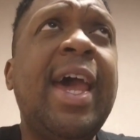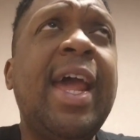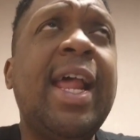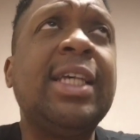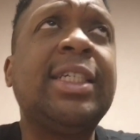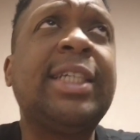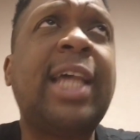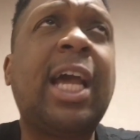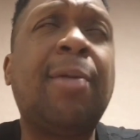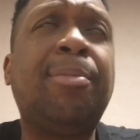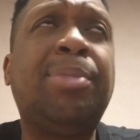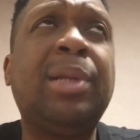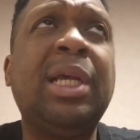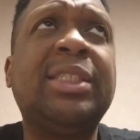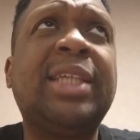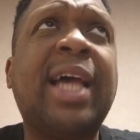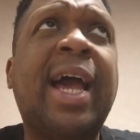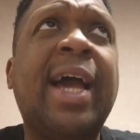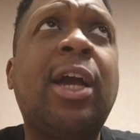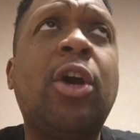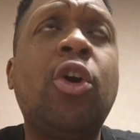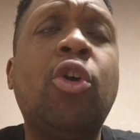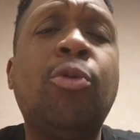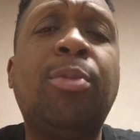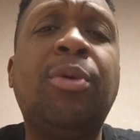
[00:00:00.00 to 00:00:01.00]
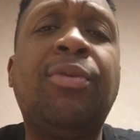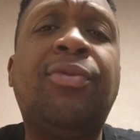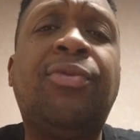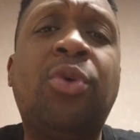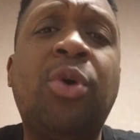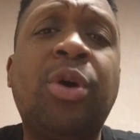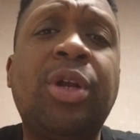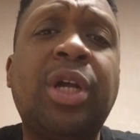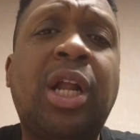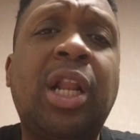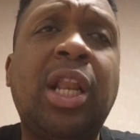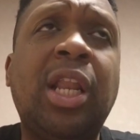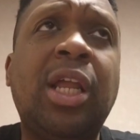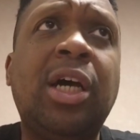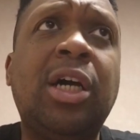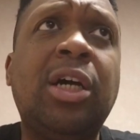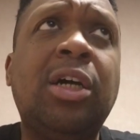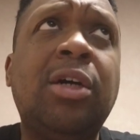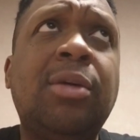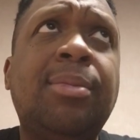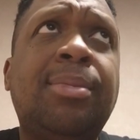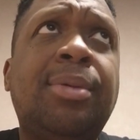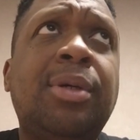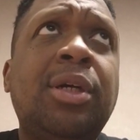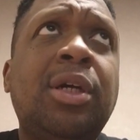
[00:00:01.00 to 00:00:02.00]
It's like a place I go before the
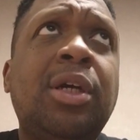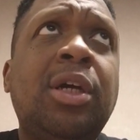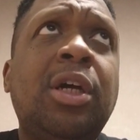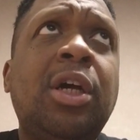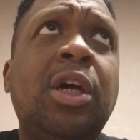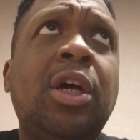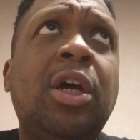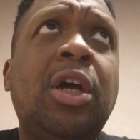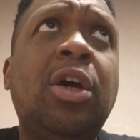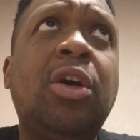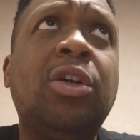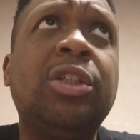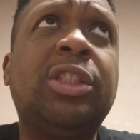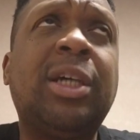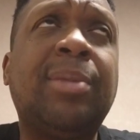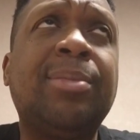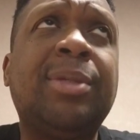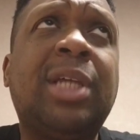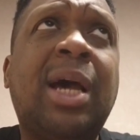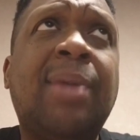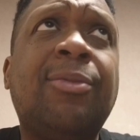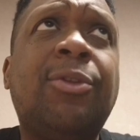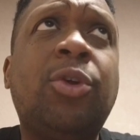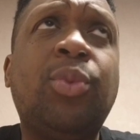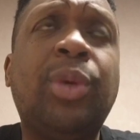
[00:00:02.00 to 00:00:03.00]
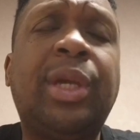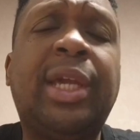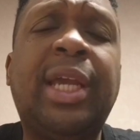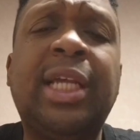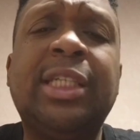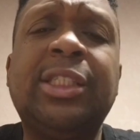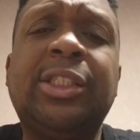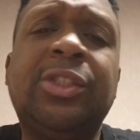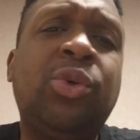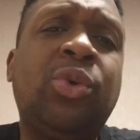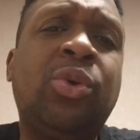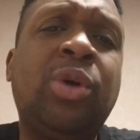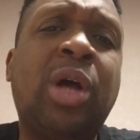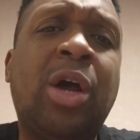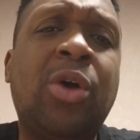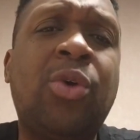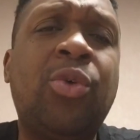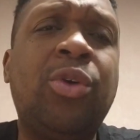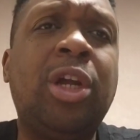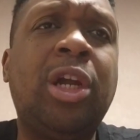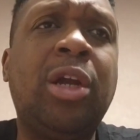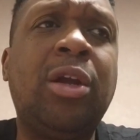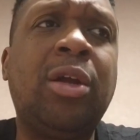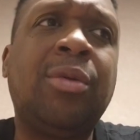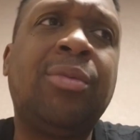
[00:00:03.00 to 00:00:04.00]
club, or sometimes on weekends I
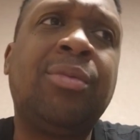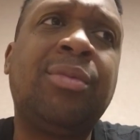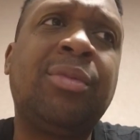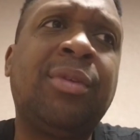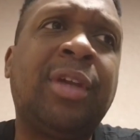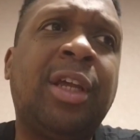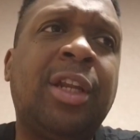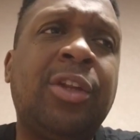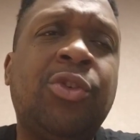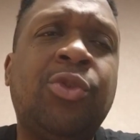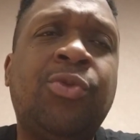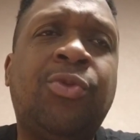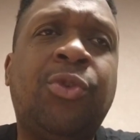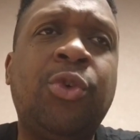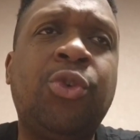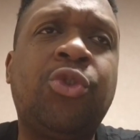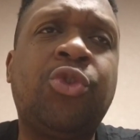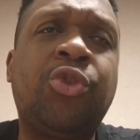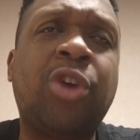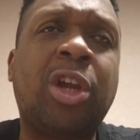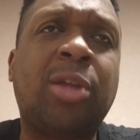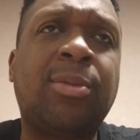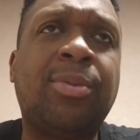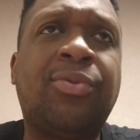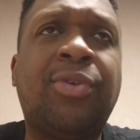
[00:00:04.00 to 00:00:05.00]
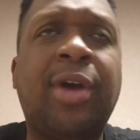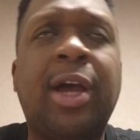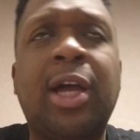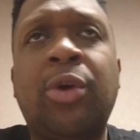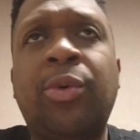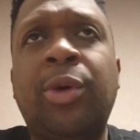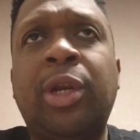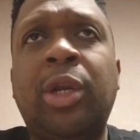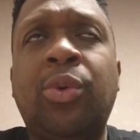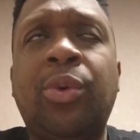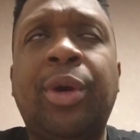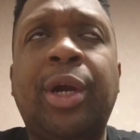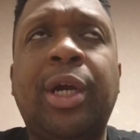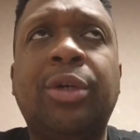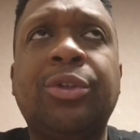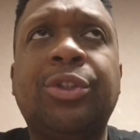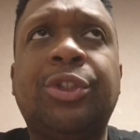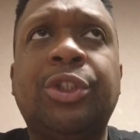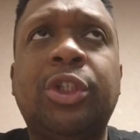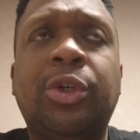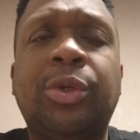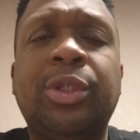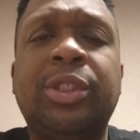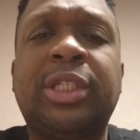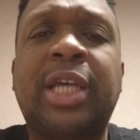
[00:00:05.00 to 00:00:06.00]
go there, get a few drinks before I go anywhere else.
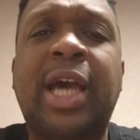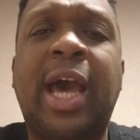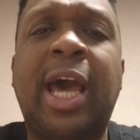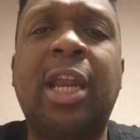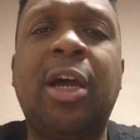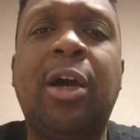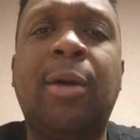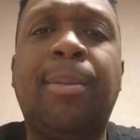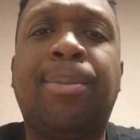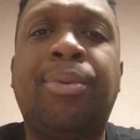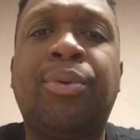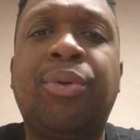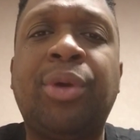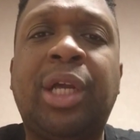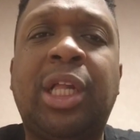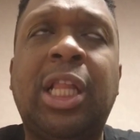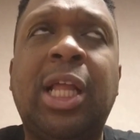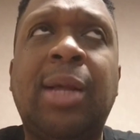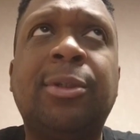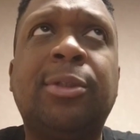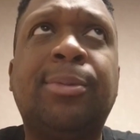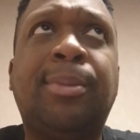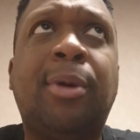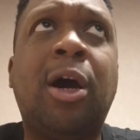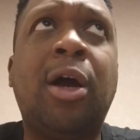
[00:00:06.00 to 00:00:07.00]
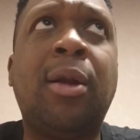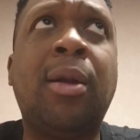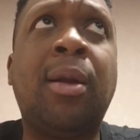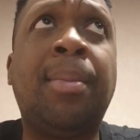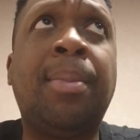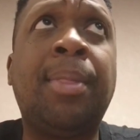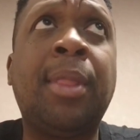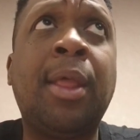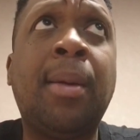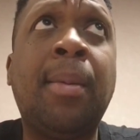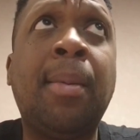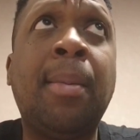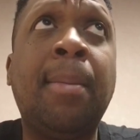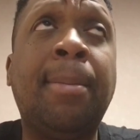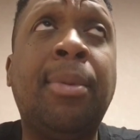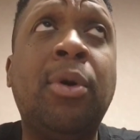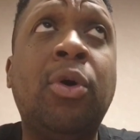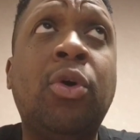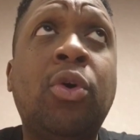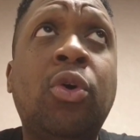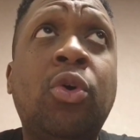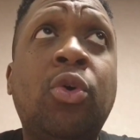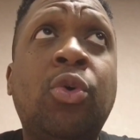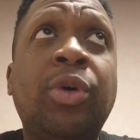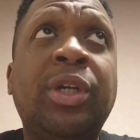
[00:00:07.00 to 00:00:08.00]
It's kind of a pre-club spot.
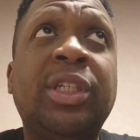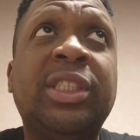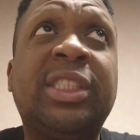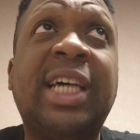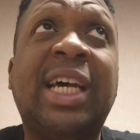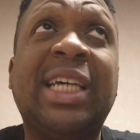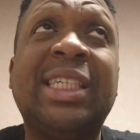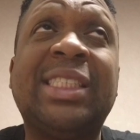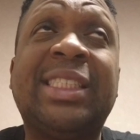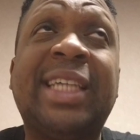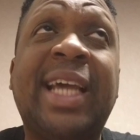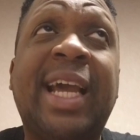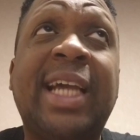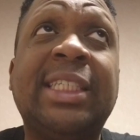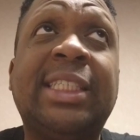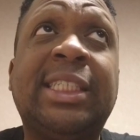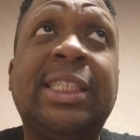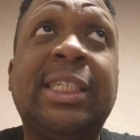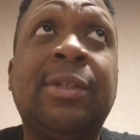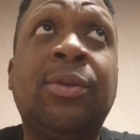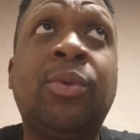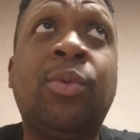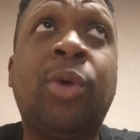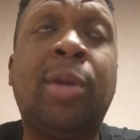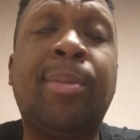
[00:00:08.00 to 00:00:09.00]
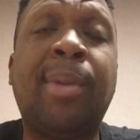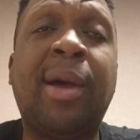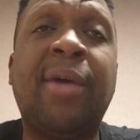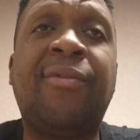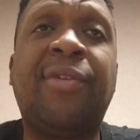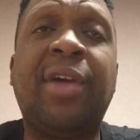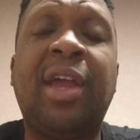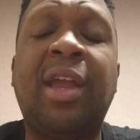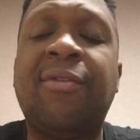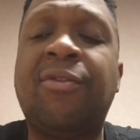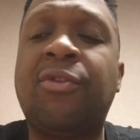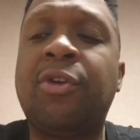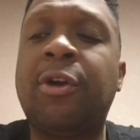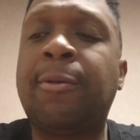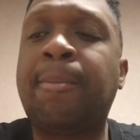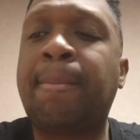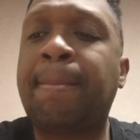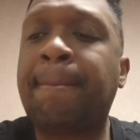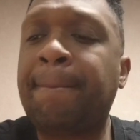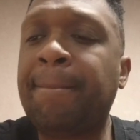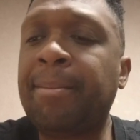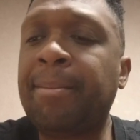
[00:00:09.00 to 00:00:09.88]
Bowl inside Santon, one of my favorite.